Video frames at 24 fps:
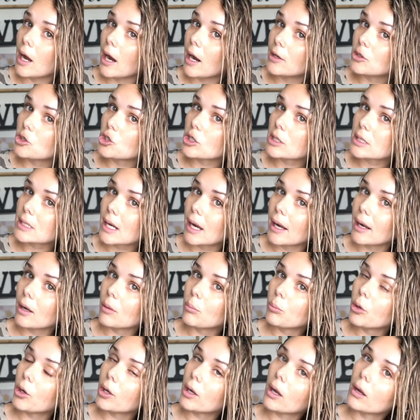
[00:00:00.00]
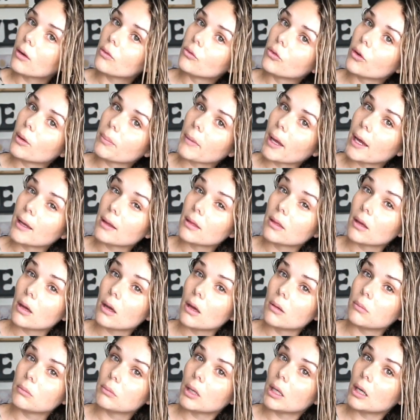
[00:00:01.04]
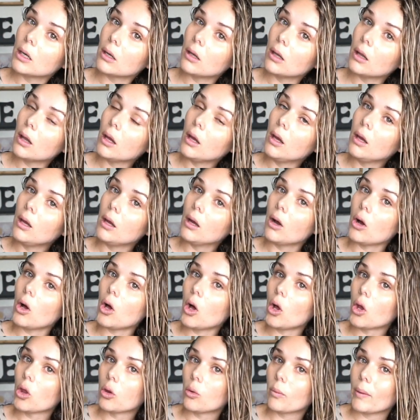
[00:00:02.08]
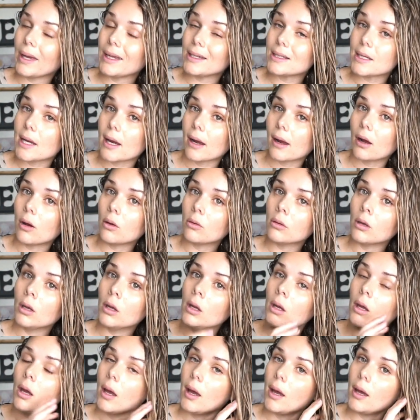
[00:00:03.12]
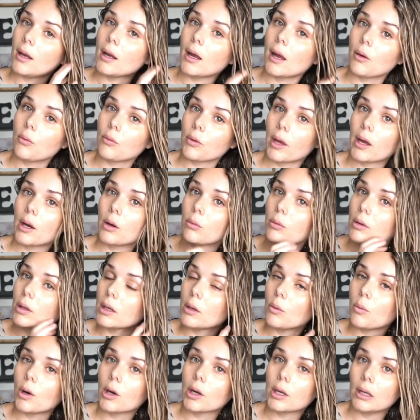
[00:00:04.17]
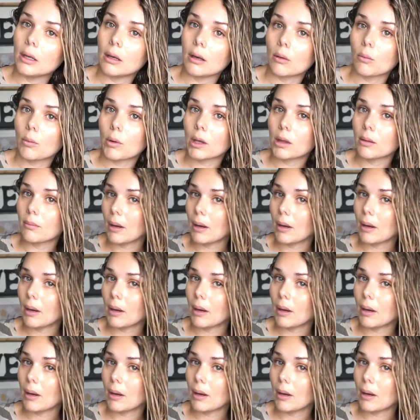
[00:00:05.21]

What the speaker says: I just kind of put it from like the middle all the way down, and I like really work it in with